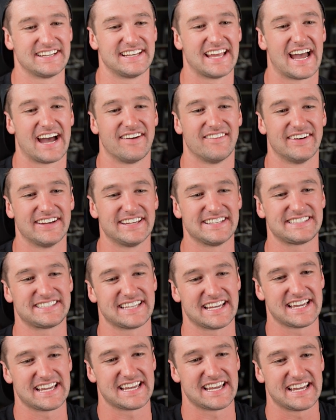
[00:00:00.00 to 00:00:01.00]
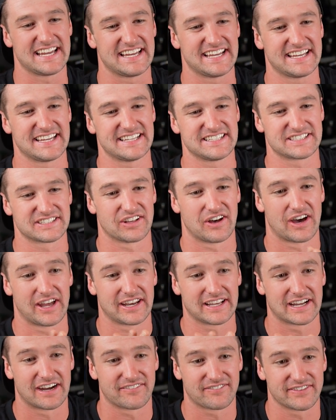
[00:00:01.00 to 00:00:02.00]
now what you see here, he's
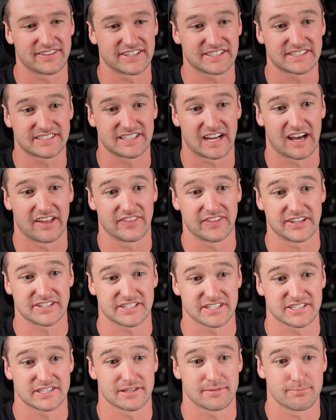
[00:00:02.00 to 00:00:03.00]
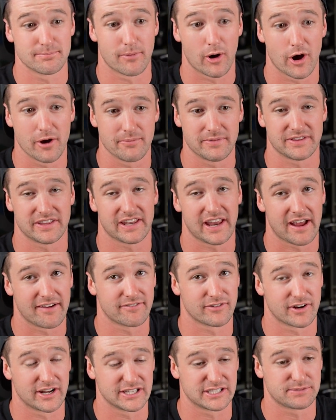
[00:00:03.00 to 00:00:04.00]
lining up for the stunt. This is the moment that
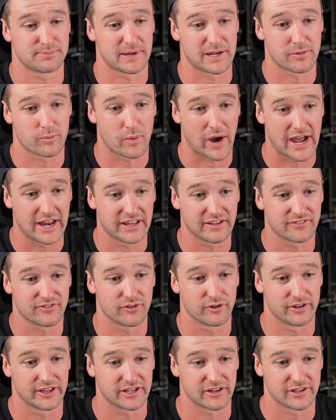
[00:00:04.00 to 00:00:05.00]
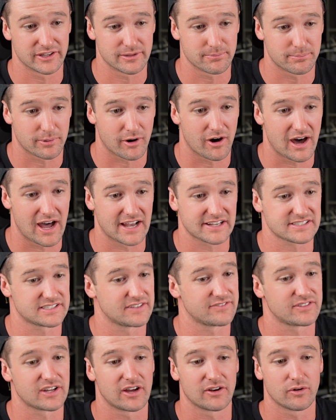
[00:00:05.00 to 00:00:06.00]
everyone's been waiting for. They've got the bikes,
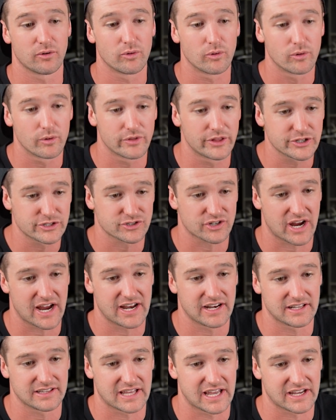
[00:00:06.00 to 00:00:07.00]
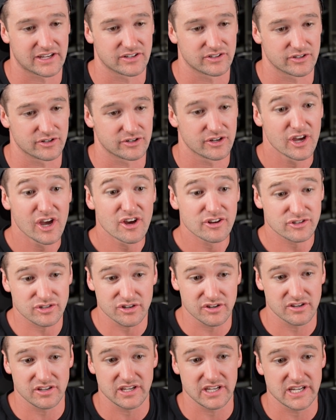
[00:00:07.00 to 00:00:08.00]
they've done all the training they can do.
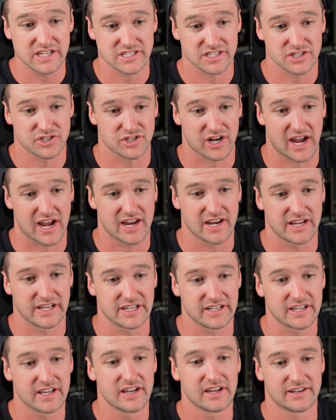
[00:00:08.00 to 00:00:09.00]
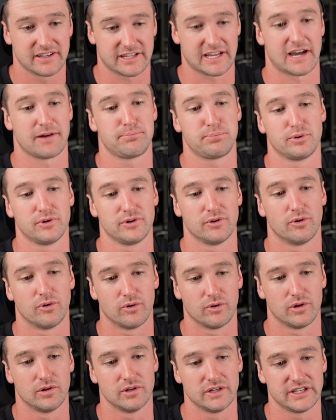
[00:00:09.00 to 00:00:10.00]
2 years of training, now put
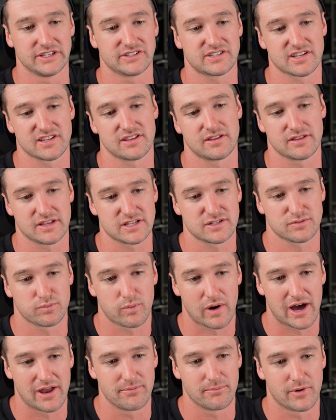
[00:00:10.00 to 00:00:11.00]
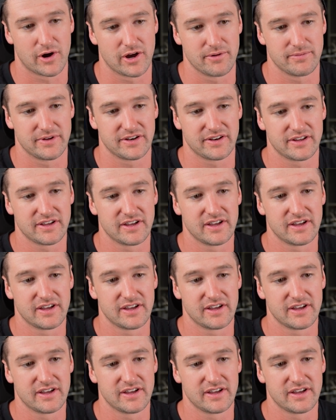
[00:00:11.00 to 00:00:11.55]
all into this one moment.